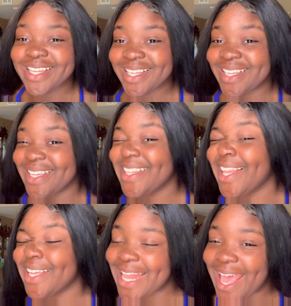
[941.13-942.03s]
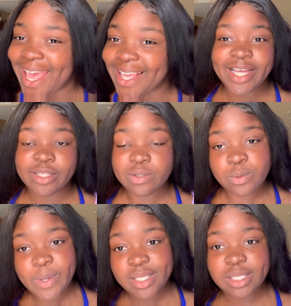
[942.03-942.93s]
good like snack, like the
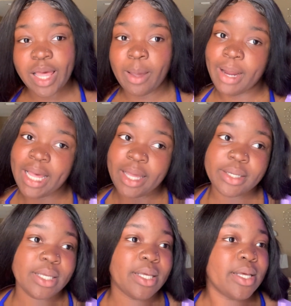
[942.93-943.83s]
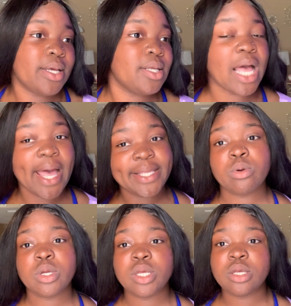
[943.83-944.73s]
sweets, like brownies, ice
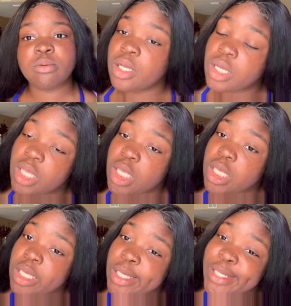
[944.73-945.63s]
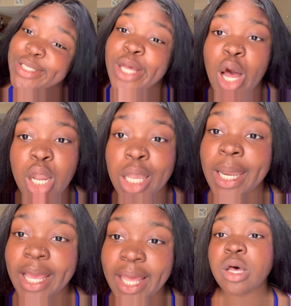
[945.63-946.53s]
cream, cookies, all of
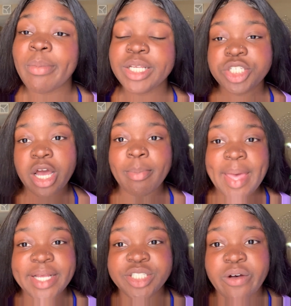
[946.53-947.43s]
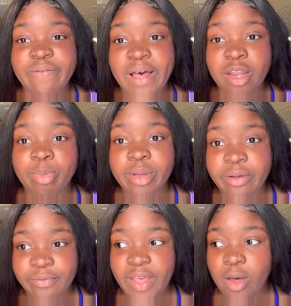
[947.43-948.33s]
that. So make sure y'all pass your final
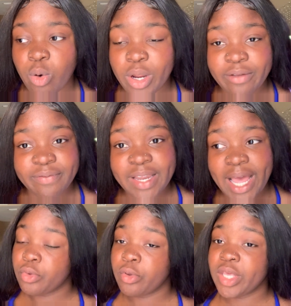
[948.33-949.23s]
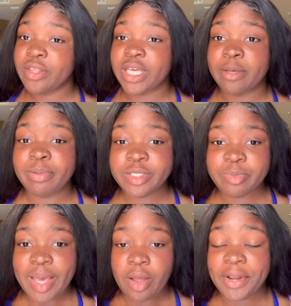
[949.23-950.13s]
PFA, or if not, you'll either get pushed
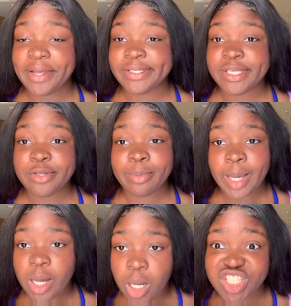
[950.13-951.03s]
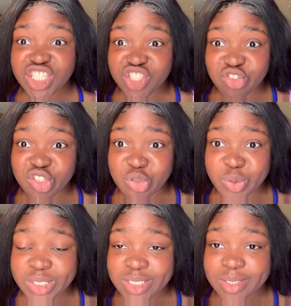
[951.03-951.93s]
back or they'll send you back home. It's your choice.